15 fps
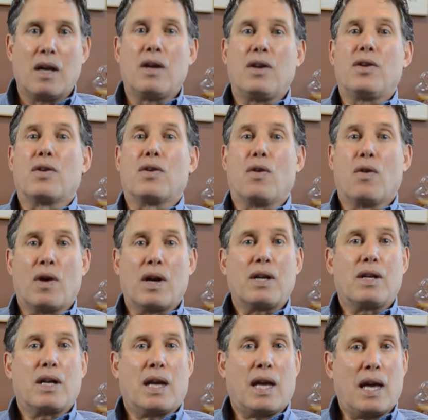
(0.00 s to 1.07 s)
you're going
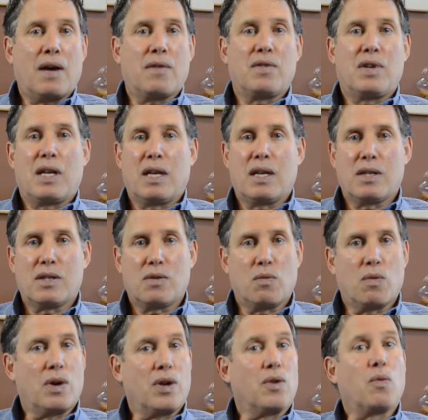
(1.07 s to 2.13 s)
to have days
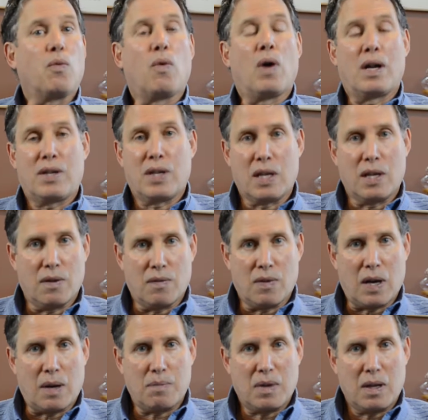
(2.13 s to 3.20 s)
where you want to give
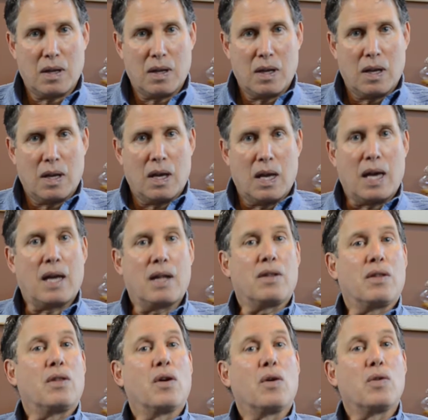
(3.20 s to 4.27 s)
up. And
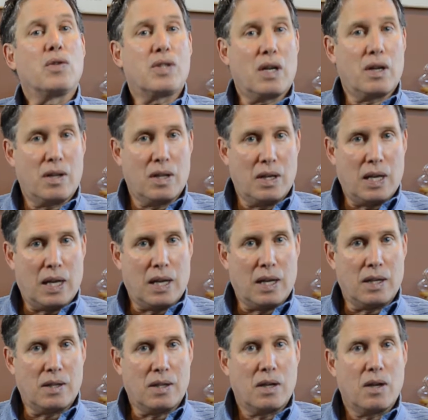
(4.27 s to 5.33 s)
those are the
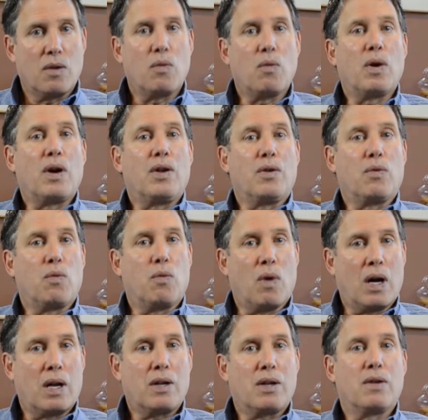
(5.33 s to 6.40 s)
days where you
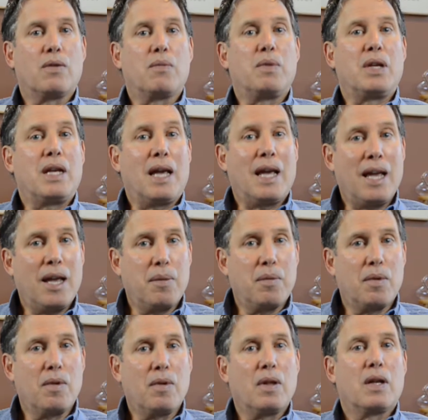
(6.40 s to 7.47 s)
want to be
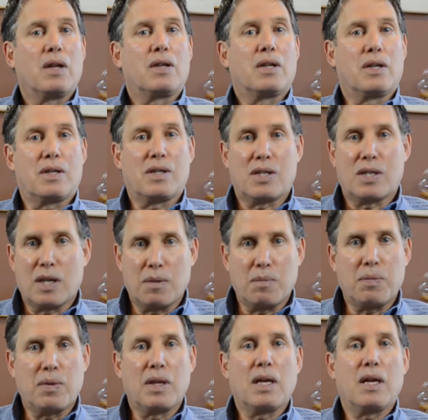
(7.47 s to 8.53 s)
able to
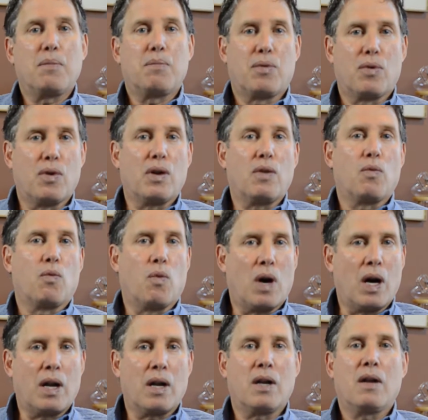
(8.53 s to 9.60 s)
simply put
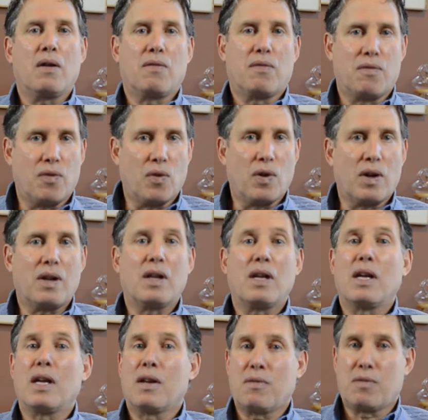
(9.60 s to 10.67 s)
one foot
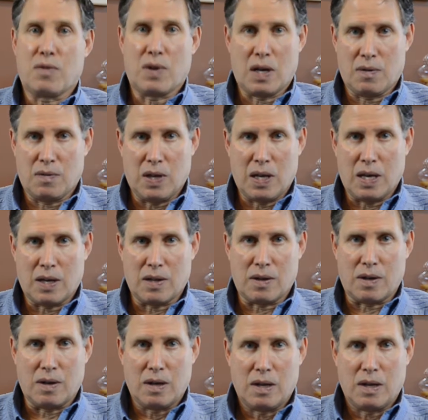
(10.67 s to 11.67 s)
in front of the other.